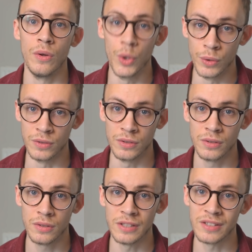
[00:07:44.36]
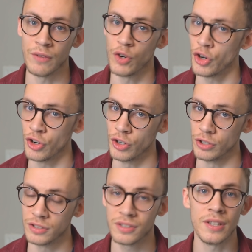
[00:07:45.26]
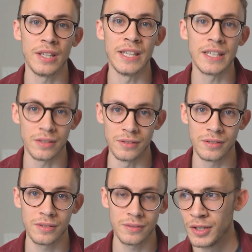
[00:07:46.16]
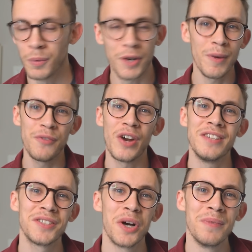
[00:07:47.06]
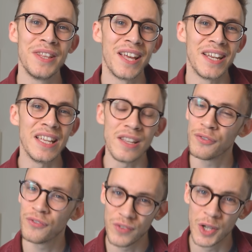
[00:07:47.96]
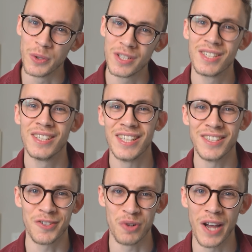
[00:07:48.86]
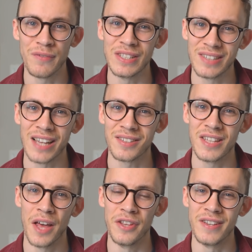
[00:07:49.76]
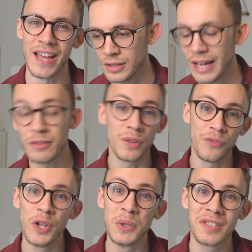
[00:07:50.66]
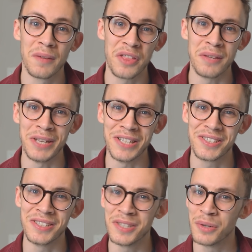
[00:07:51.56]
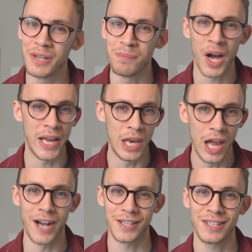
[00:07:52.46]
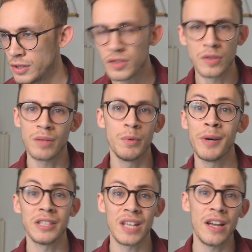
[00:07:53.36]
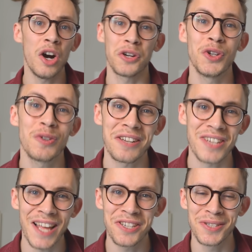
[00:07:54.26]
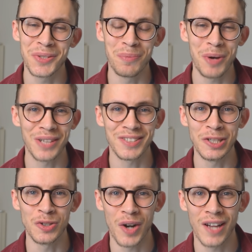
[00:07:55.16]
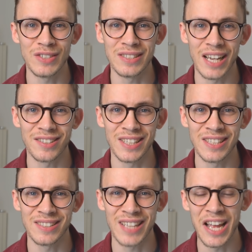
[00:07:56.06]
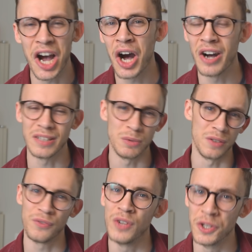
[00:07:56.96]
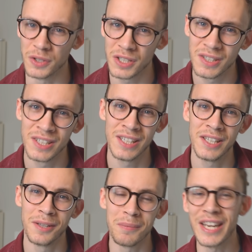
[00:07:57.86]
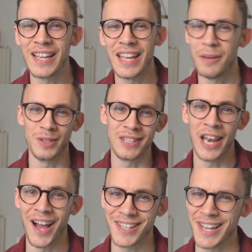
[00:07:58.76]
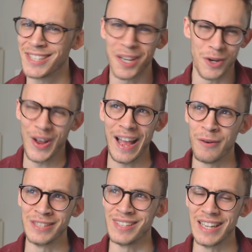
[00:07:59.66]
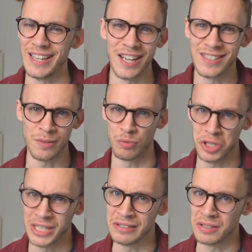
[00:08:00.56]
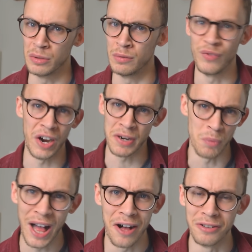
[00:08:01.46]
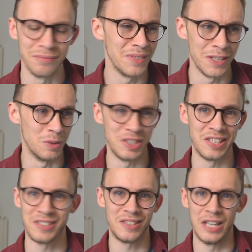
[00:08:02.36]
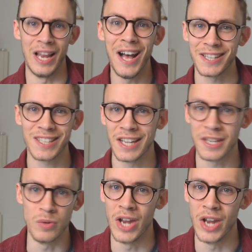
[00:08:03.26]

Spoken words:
uz, instead of ers, knickers. One of my friends told me that he fluked his driving test the other day. Now, to fluke something means to do it by luck. So someone might say, oh, congratulations on passing your driving test, and they could say, ah, oh, it was a fluke. Meaning it was luck. I don't know how I did it. I didn't really do very well. It was just luck. I don't